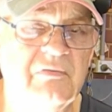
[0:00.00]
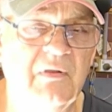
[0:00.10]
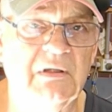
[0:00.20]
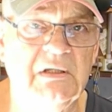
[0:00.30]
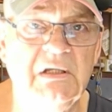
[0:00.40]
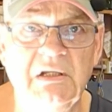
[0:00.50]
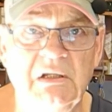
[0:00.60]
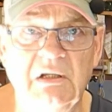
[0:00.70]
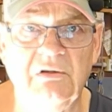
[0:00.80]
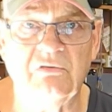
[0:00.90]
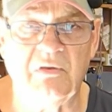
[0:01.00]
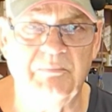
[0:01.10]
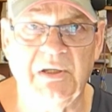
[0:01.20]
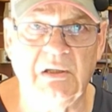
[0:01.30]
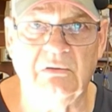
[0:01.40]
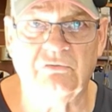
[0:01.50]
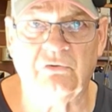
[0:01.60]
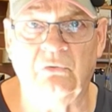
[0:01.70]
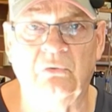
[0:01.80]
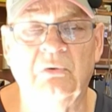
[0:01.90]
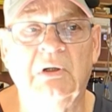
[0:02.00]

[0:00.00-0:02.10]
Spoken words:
the lead-in into the B&2.